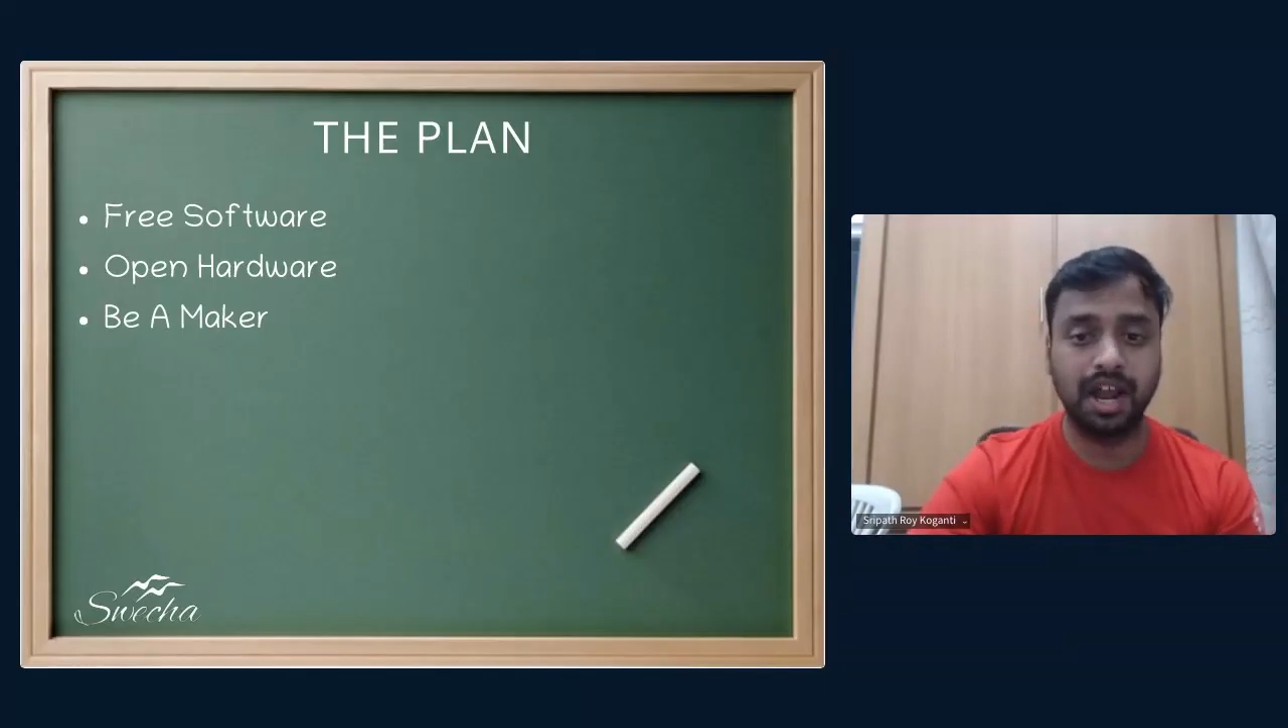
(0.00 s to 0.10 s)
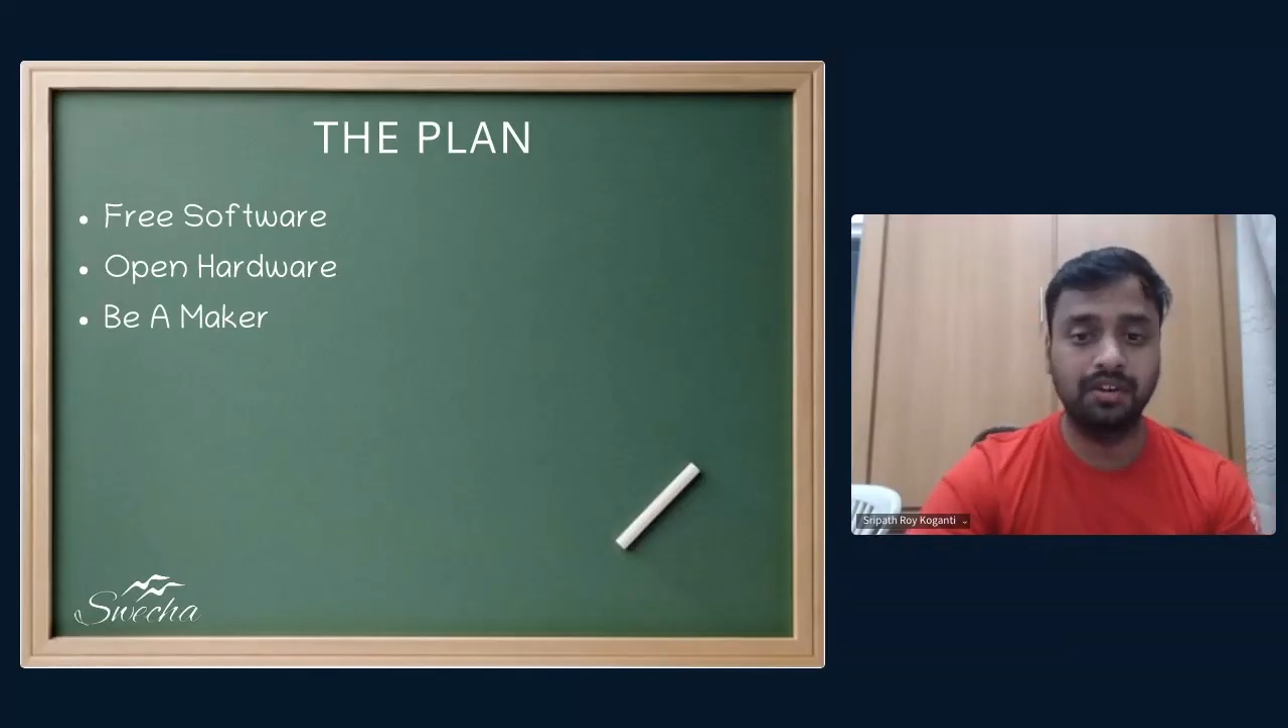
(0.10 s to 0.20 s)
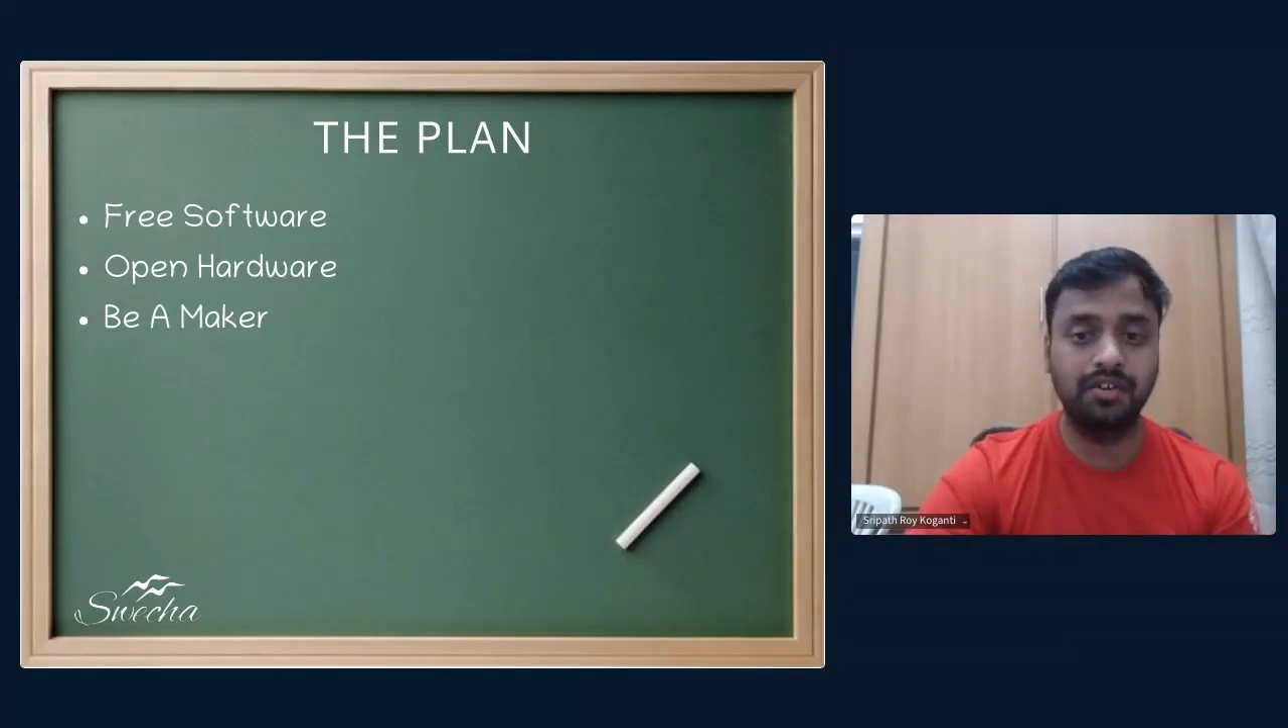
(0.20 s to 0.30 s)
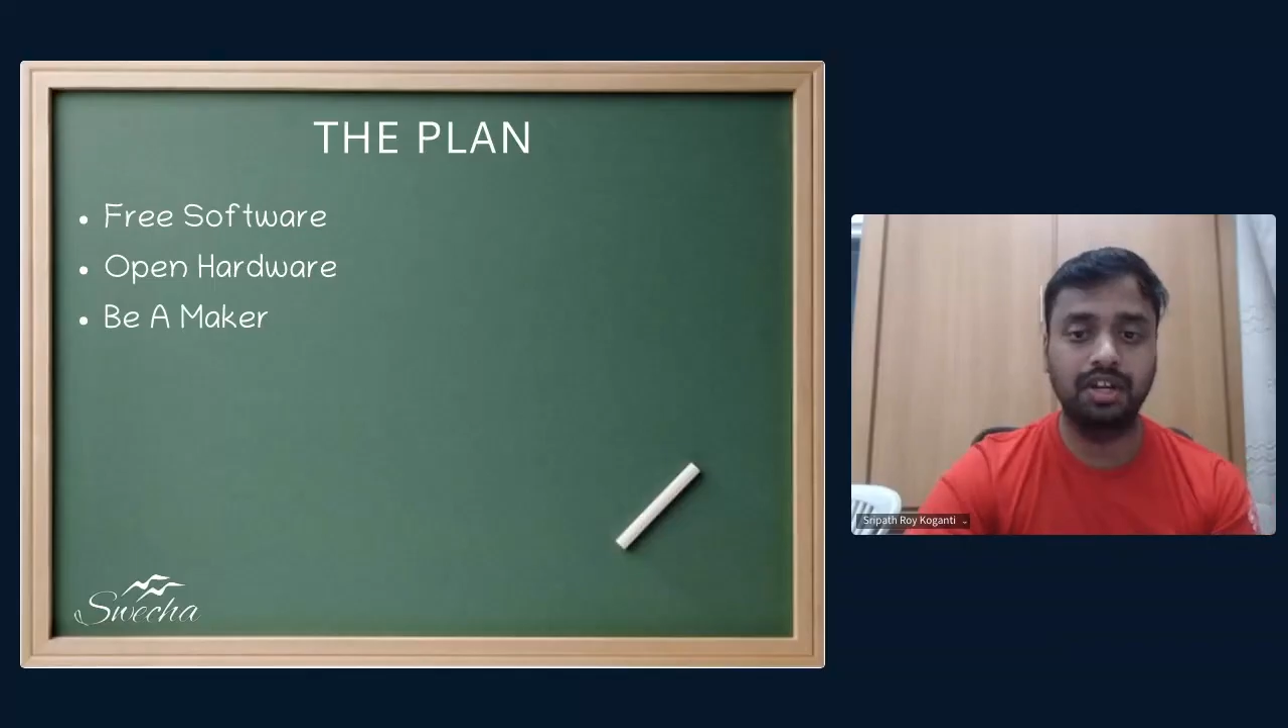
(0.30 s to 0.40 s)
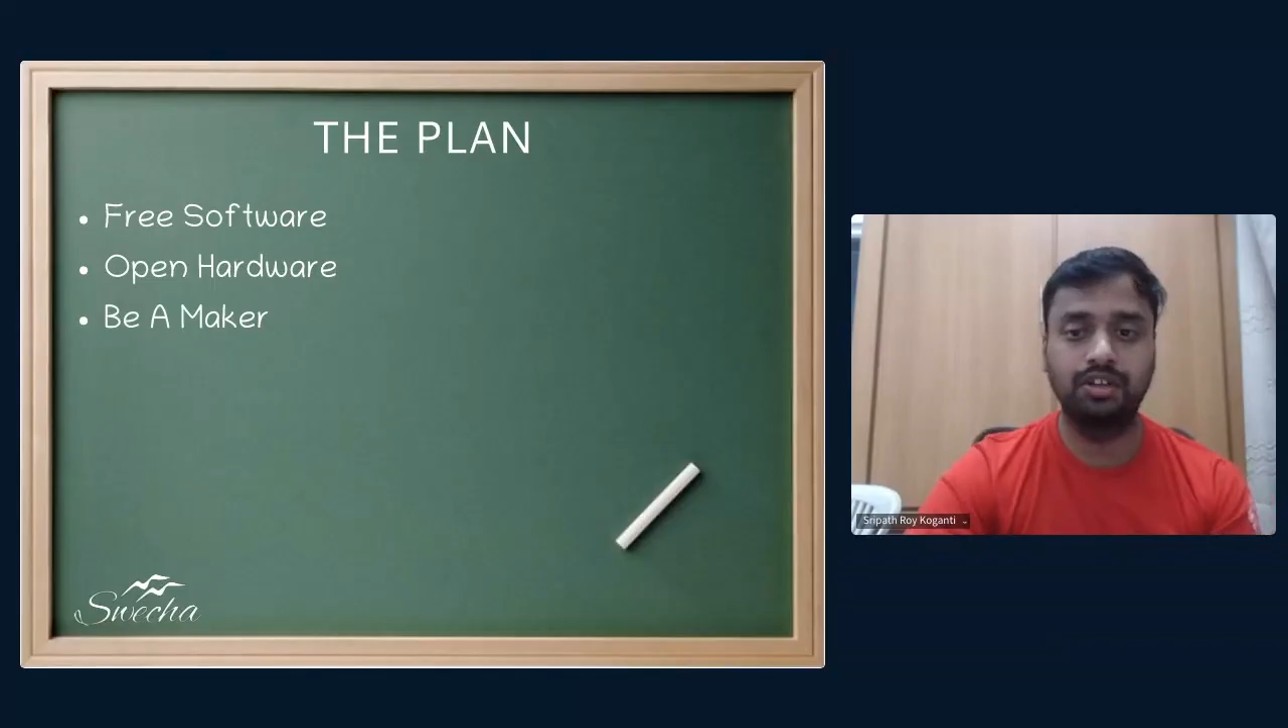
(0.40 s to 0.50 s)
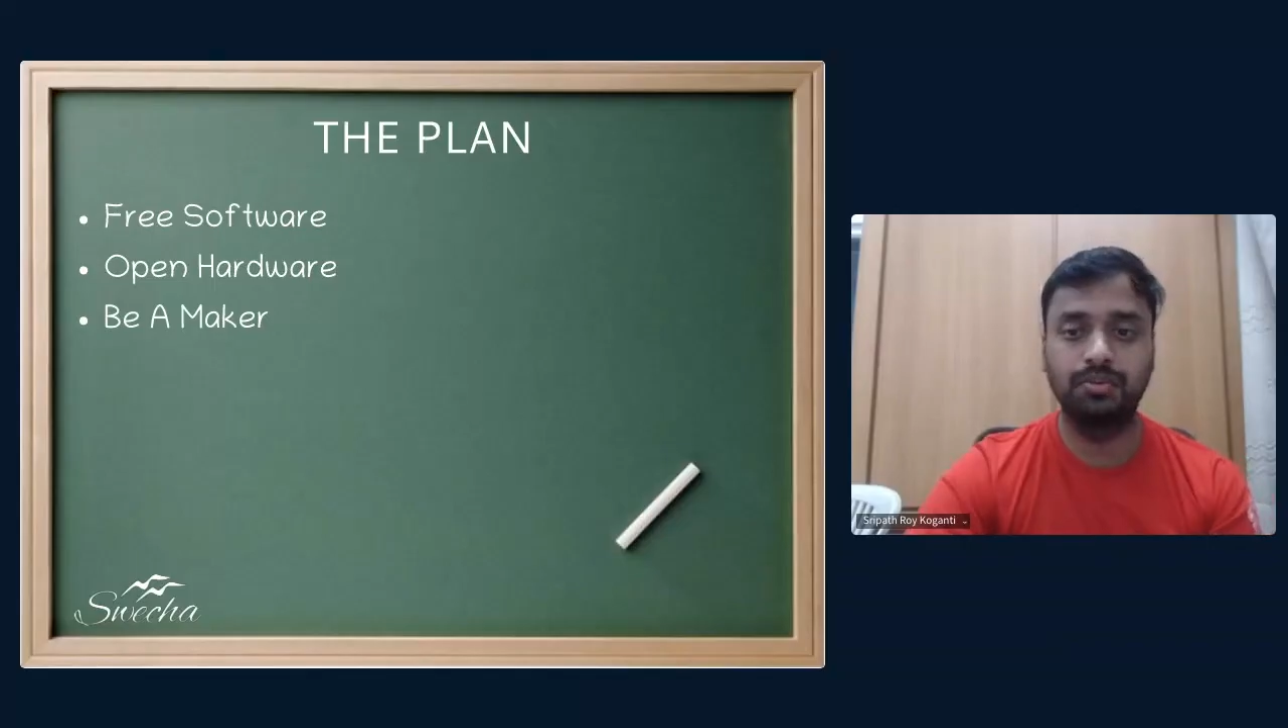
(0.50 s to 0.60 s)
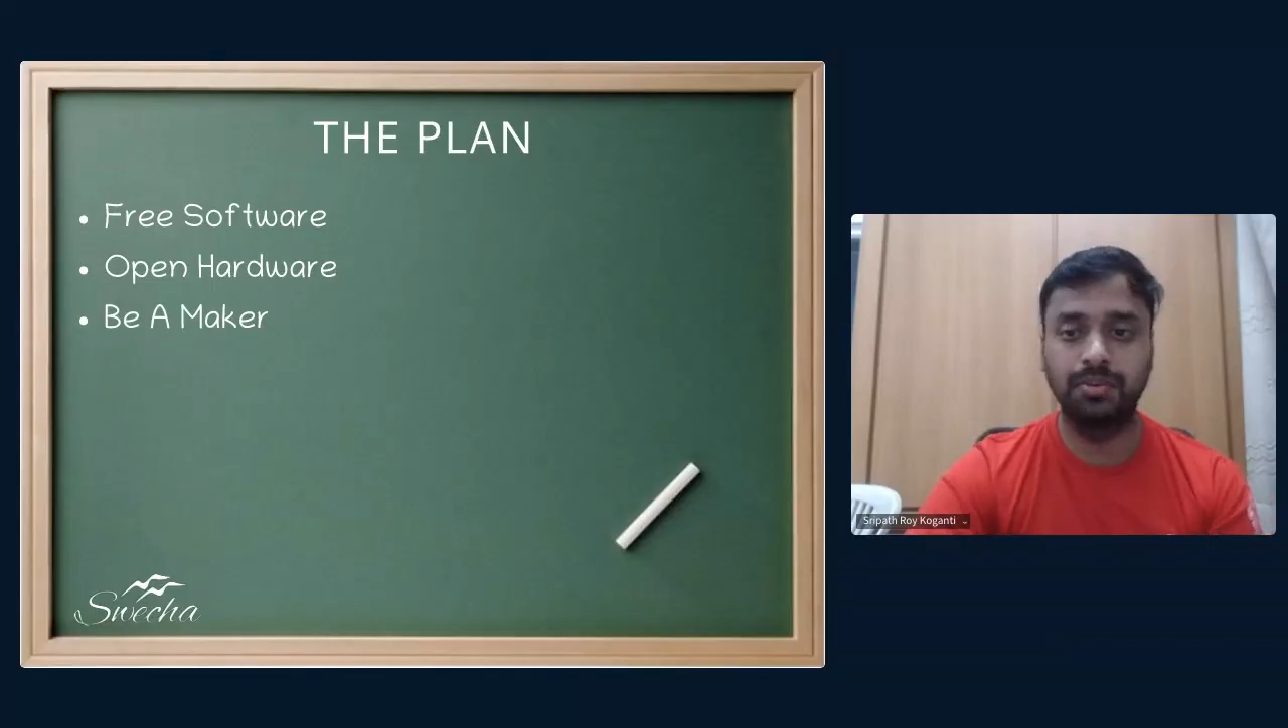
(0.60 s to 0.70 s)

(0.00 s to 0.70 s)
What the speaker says: hardware to